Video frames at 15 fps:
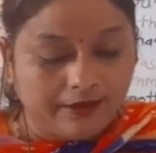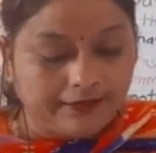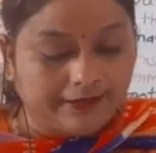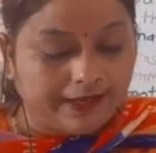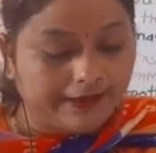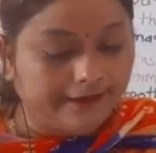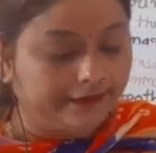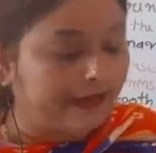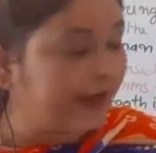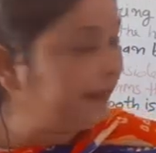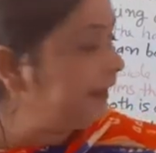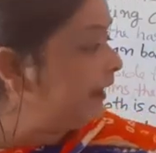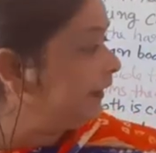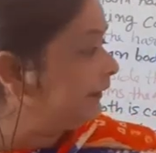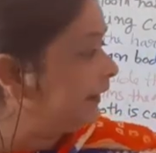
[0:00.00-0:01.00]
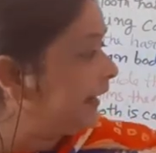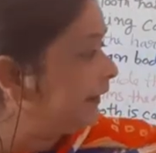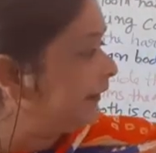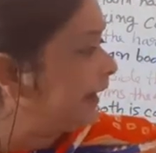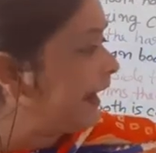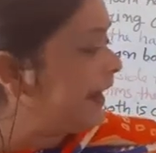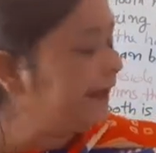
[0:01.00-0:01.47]
dentine, and
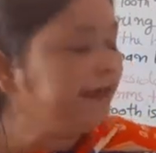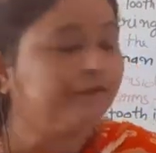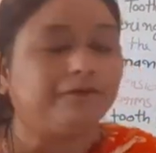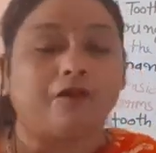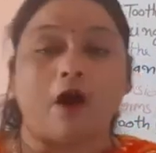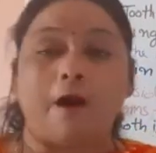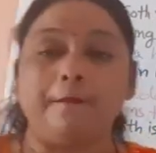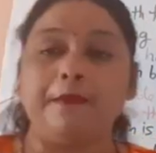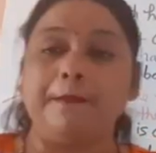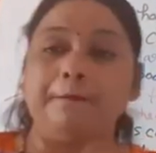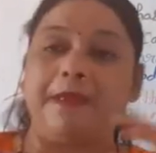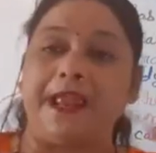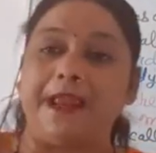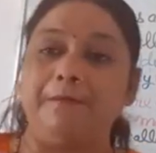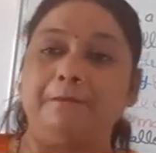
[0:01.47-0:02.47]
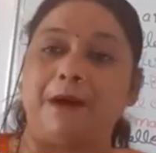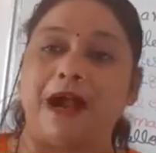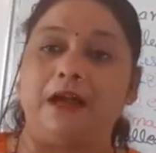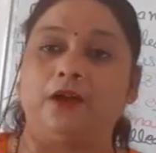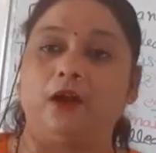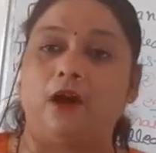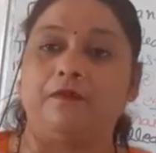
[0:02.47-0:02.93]
dentine form a main
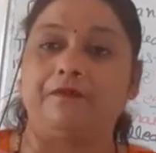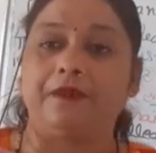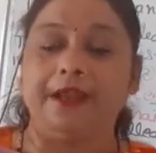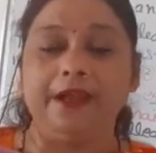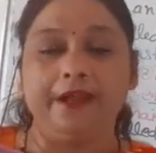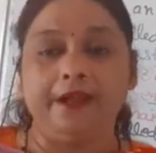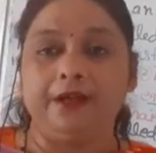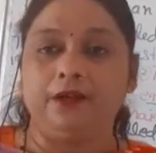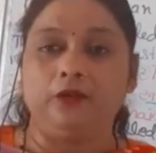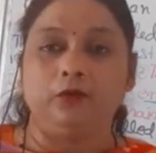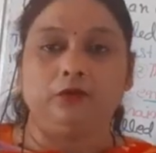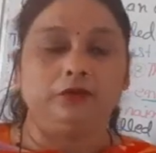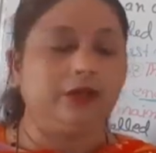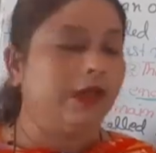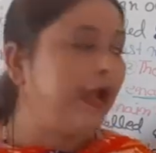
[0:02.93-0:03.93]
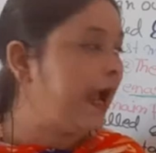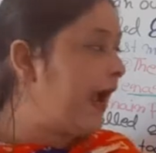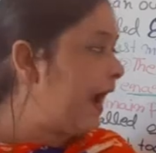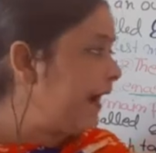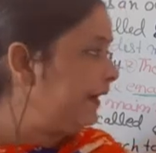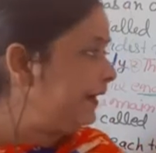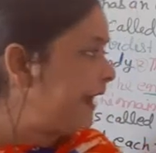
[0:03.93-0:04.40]
part of a tooth.
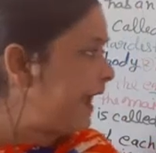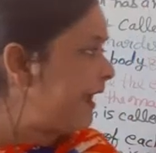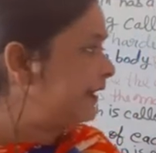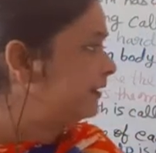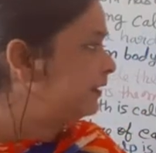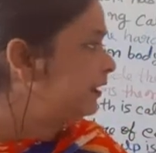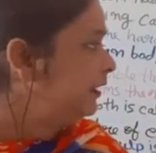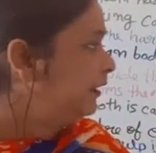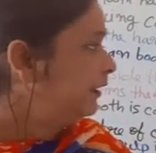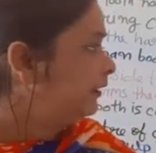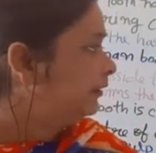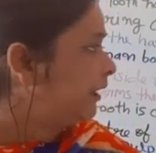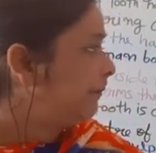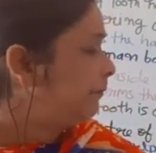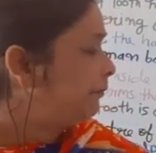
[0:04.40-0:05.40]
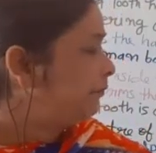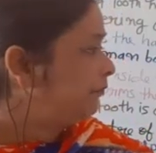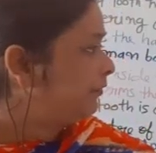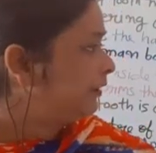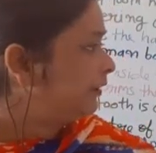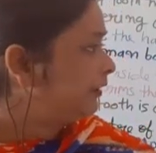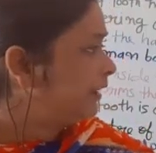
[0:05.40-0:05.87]
And next, the
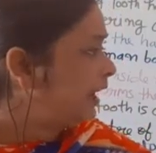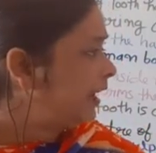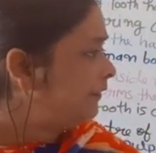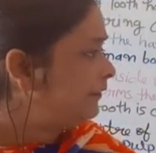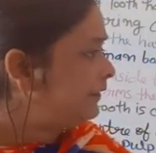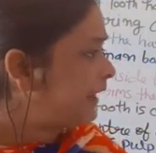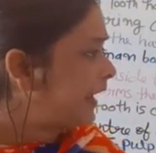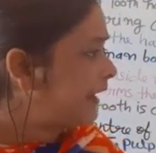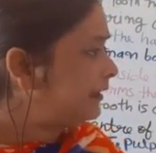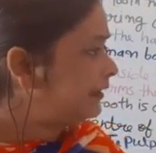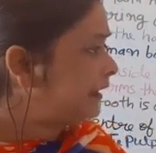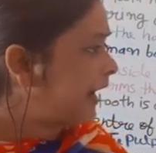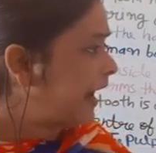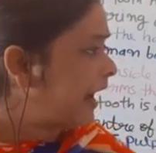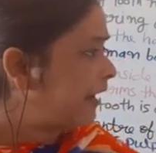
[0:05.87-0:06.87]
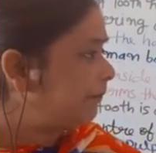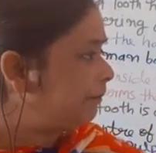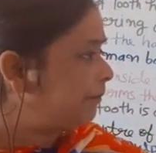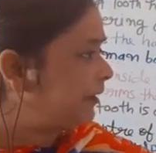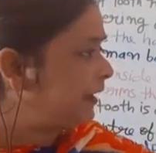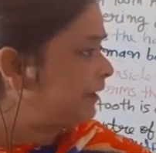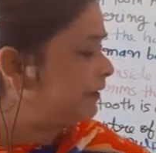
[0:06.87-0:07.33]
nerve cells and
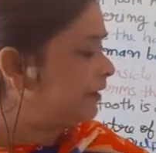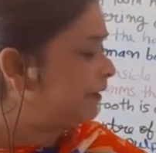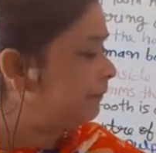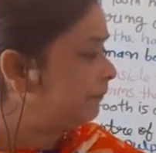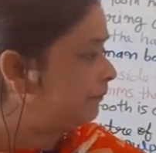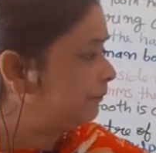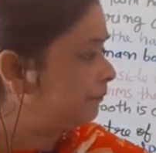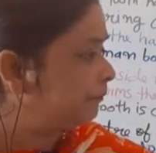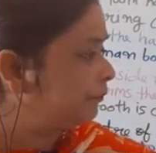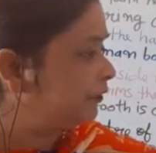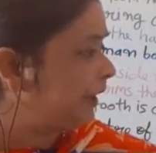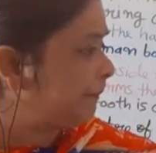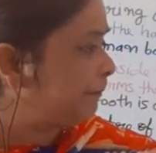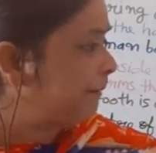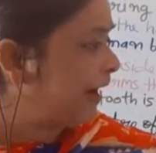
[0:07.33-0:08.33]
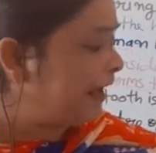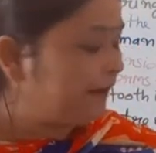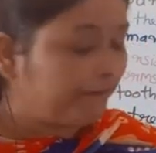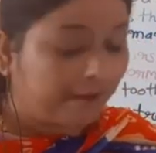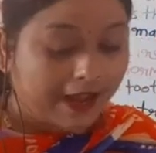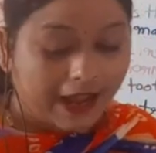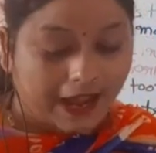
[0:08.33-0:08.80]
the
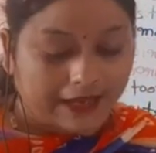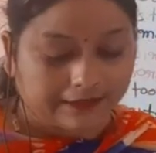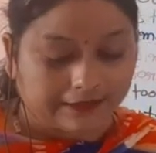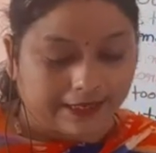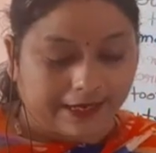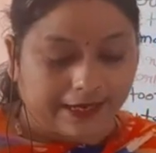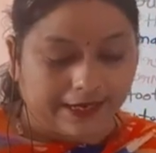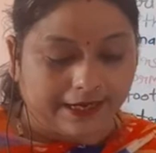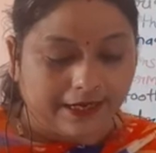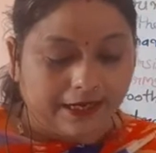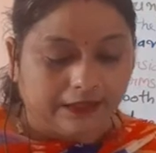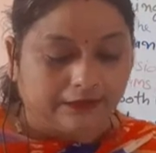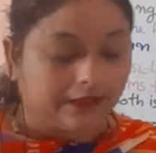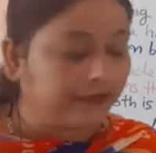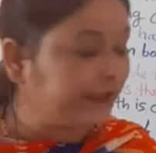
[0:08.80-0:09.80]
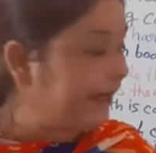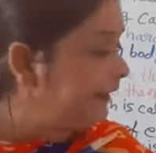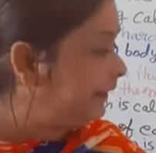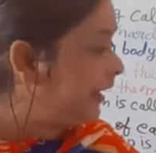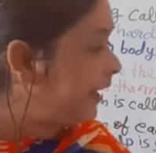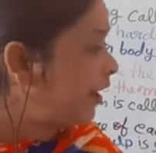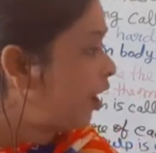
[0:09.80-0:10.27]
pulp has the
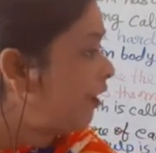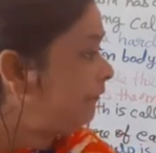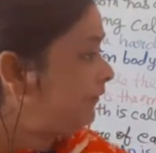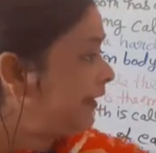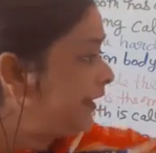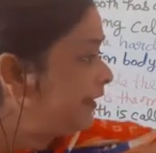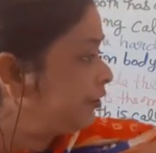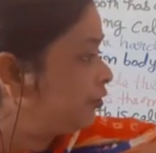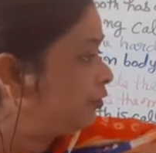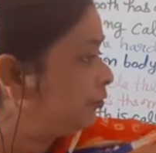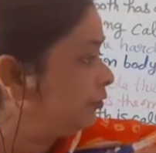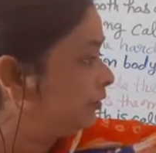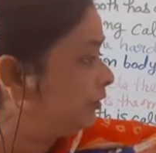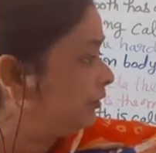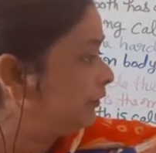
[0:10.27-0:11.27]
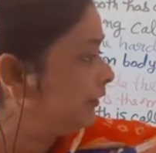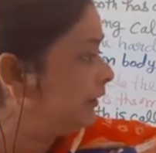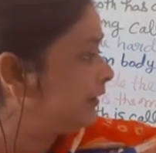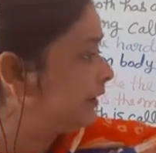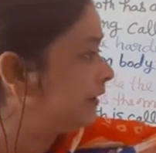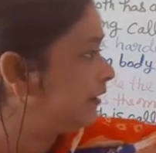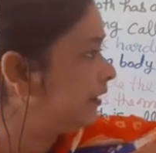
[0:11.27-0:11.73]
center of each tooth.
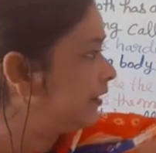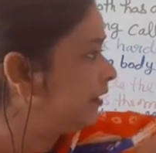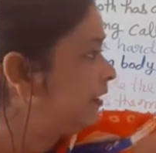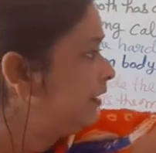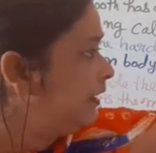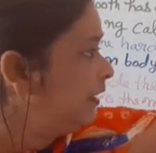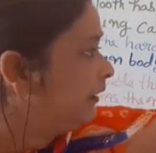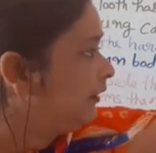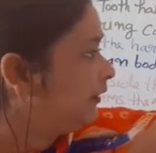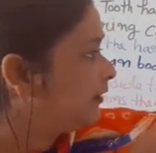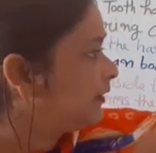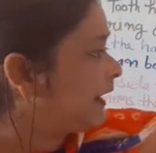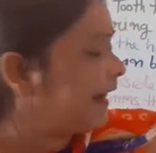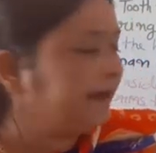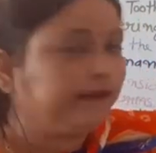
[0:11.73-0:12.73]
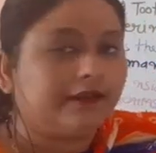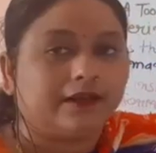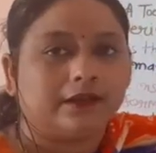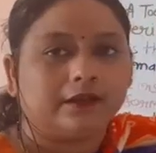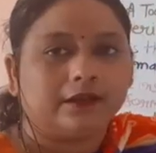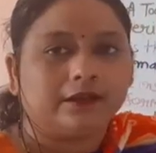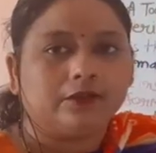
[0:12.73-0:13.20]
This is a
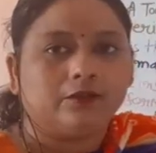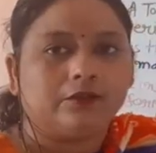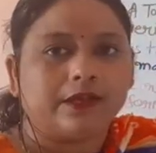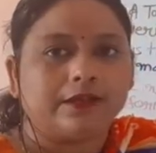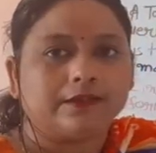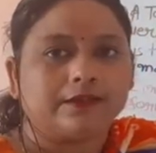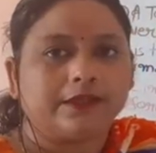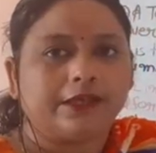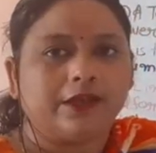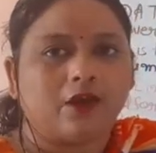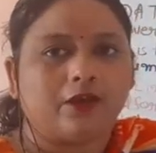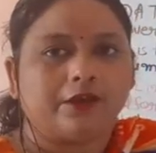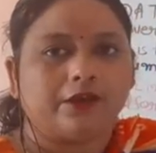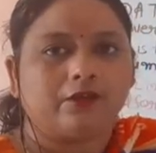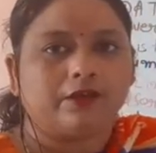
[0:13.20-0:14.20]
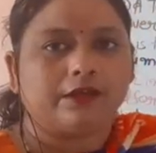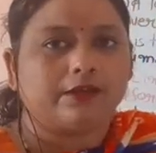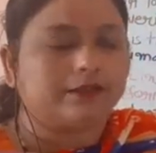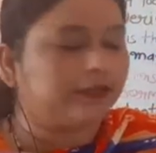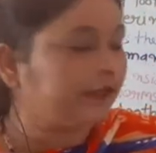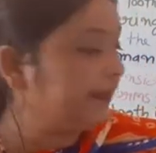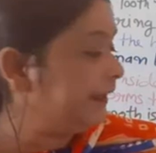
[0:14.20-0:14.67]
center. You can see on your
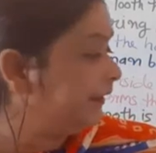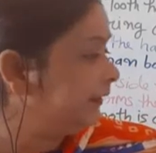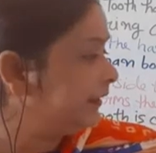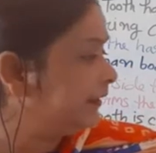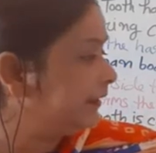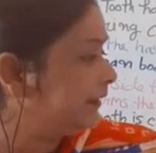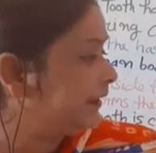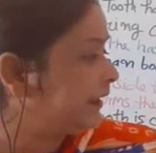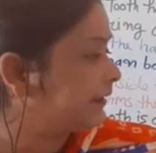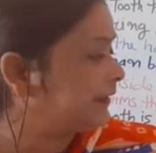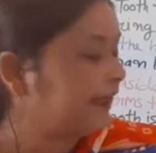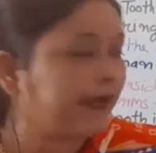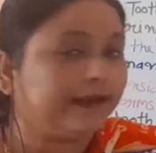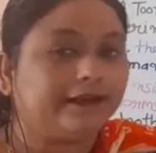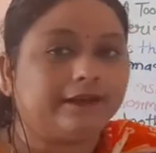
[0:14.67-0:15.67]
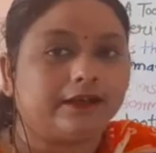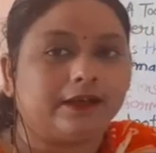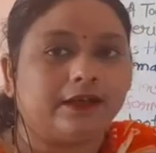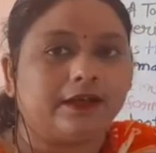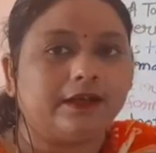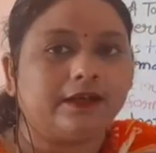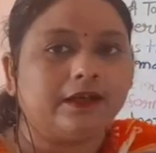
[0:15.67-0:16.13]
screen. This is a
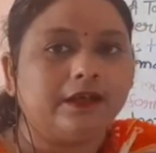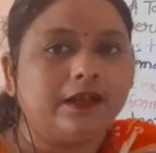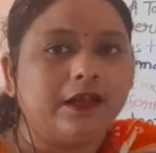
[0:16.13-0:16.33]
center.